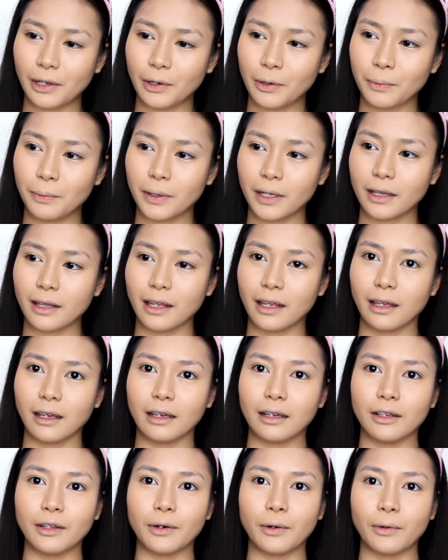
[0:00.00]
hope
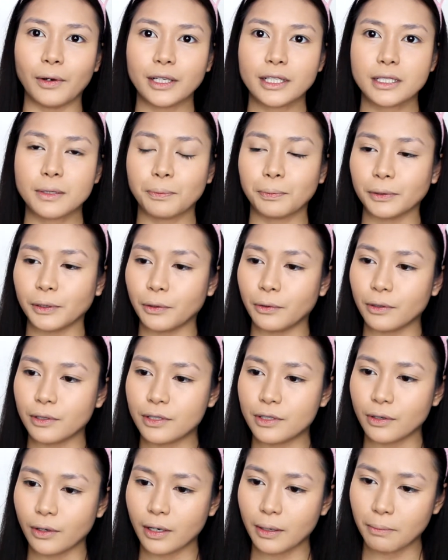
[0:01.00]
nothing, you know,
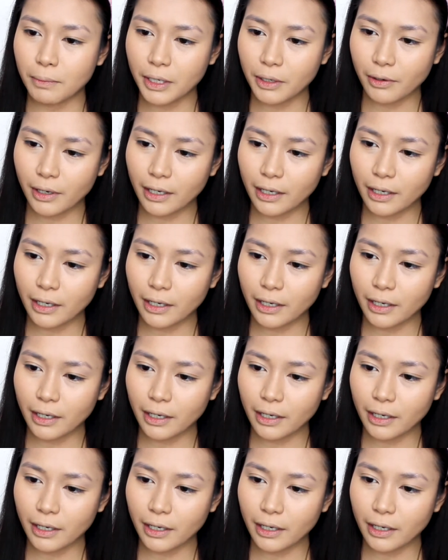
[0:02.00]
explodes on me